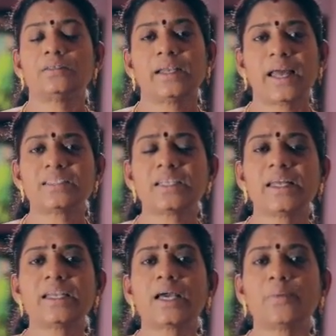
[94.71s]
the national
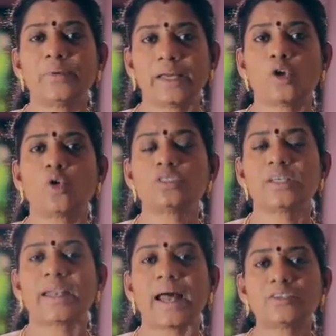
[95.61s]
income denotes
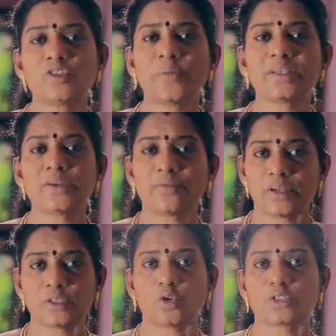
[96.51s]
the transformation of
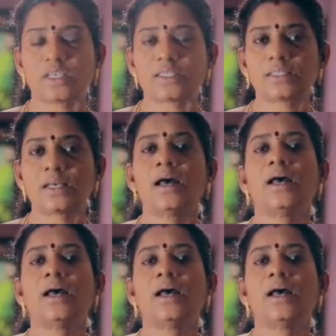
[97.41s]
resources,